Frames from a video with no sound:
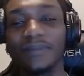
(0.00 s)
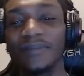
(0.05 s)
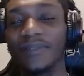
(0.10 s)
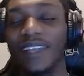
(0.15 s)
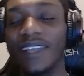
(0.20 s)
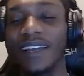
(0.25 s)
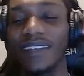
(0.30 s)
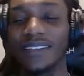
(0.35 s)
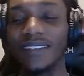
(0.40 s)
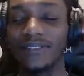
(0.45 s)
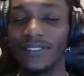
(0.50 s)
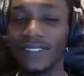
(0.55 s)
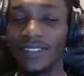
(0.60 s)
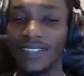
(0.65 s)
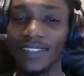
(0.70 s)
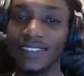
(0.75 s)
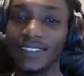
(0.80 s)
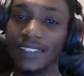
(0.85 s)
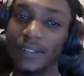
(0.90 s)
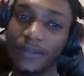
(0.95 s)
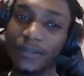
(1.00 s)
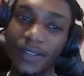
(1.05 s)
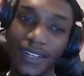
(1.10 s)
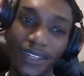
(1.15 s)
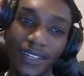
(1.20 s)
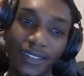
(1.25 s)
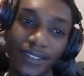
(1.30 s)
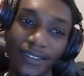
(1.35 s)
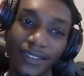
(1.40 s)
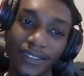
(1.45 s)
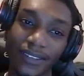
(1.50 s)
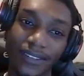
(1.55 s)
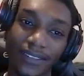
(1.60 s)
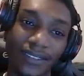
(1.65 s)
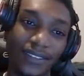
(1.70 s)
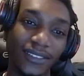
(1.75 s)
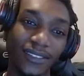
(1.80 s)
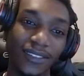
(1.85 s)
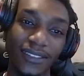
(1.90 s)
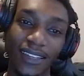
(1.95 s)
I forgot that
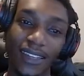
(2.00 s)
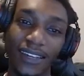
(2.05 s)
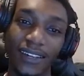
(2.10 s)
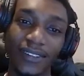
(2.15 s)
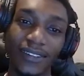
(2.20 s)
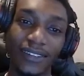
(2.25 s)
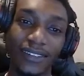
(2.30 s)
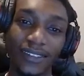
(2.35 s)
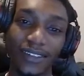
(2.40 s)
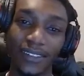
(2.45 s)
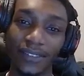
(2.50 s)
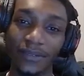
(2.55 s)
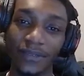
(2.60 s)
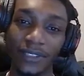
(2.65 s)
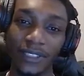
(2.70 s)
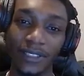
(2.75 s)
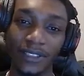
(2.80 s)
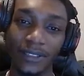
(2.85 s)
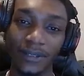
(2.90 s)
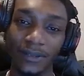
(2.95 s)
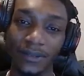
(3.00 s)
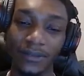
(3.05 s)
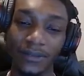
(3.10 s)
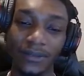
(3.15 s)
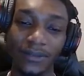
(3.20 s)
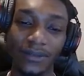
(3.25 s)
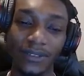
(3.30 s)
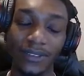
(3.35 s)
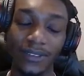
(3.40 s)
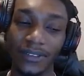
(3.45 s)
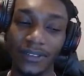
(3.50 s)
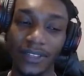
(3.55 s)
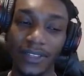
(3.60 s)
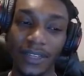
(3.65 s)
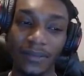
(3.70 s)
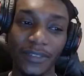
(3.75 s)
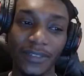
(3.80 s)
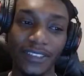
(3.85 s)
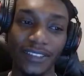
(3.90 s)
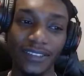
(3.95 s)
wilds just count as every suit, so
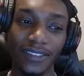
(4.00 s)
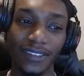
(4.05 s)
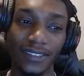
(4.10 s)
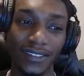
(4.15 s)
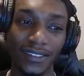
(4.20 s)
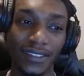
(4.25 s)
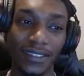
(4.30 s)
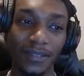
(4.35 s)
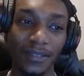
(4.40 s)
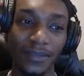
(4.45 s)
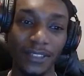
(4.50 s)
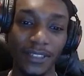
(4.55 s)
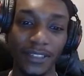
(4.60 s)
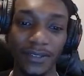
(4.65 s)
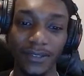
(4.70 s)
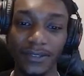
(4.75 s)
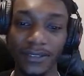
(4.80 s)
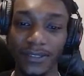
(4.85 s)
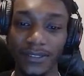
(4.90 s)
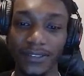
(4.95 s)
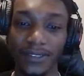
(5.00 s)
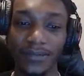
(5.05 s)
that means it's debuffed.